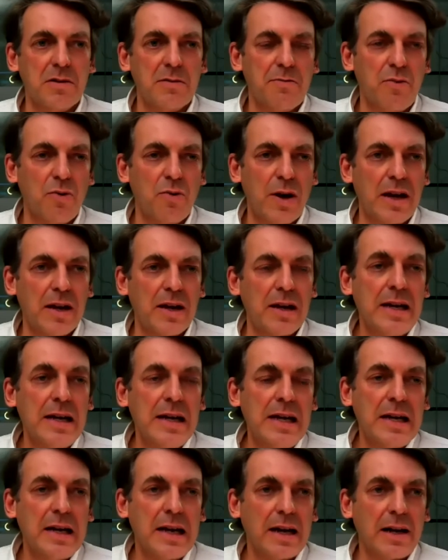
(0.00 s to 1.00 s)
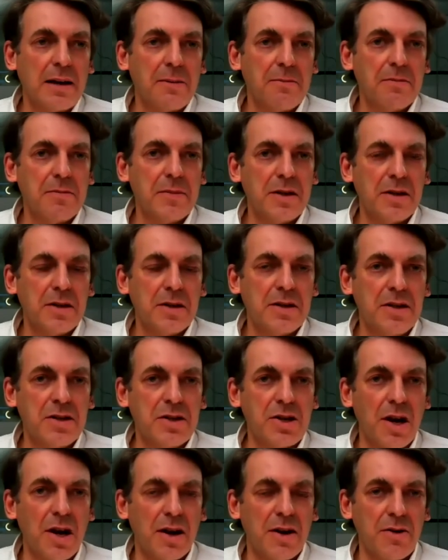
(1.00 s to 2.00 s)
bring the
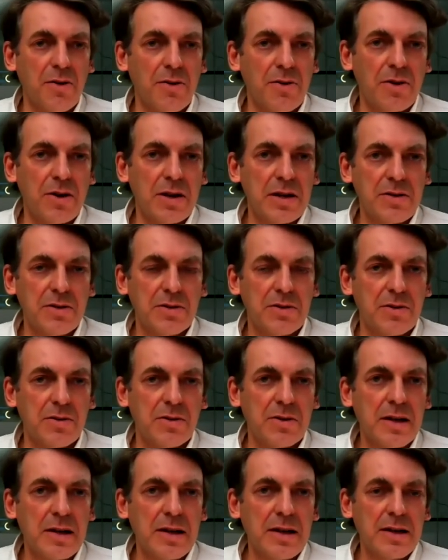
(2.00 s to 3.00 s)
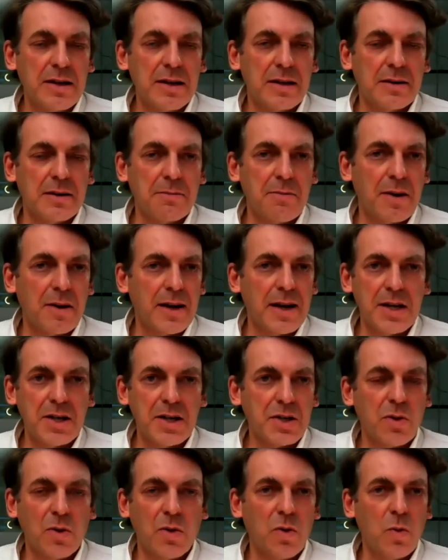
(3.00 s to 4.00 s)
digital euro into
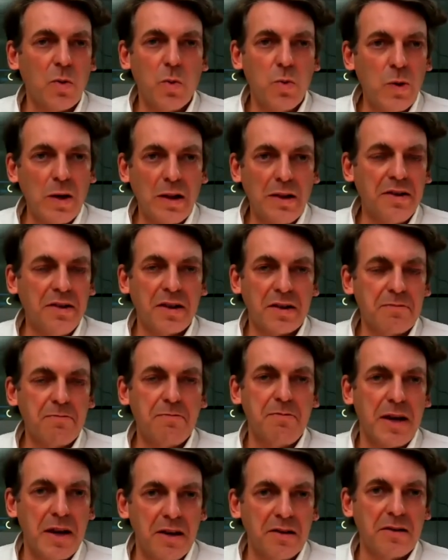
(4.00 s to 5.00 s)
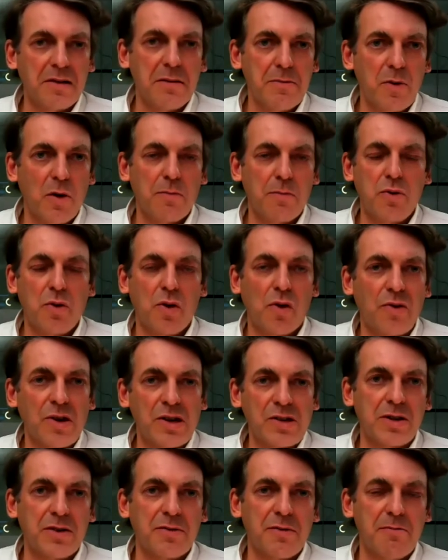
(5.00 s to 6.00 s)
place, or will that be the more
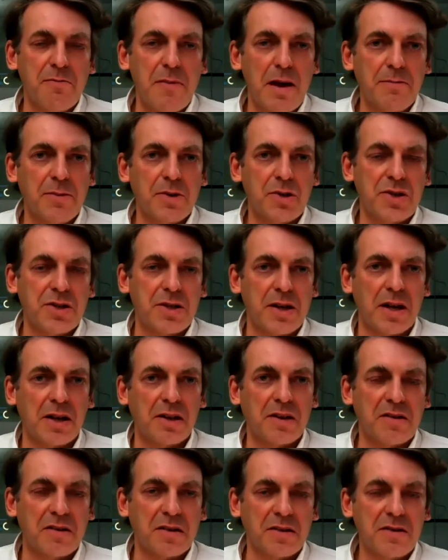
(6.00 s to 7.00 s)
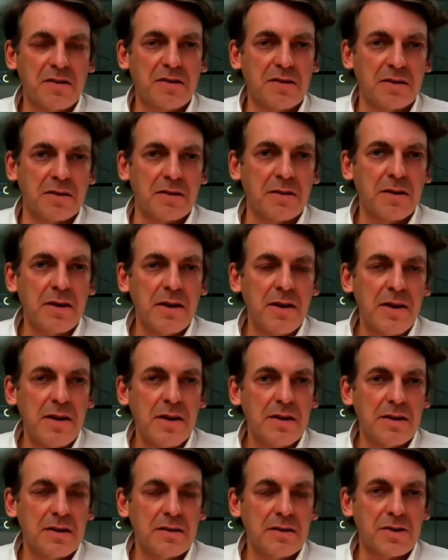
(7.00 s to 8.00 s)
progressive member states
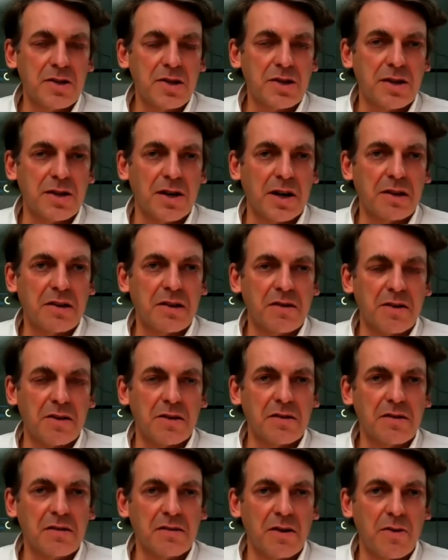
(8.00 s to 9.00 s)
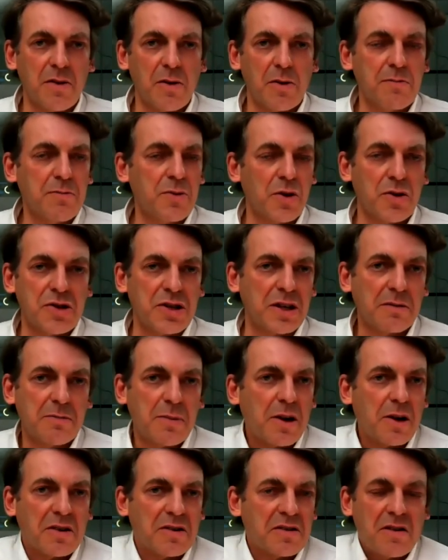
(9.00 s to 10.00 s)
that start their own project?
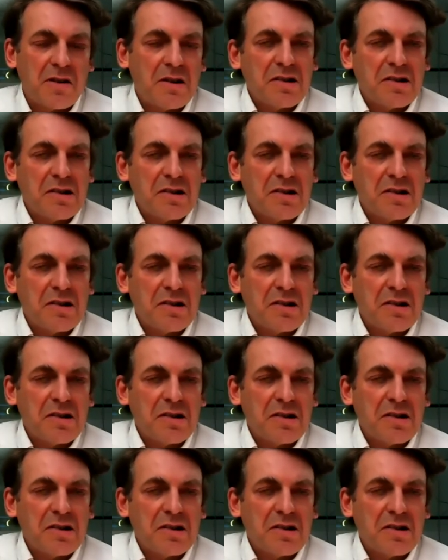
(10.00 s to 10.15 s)
Because there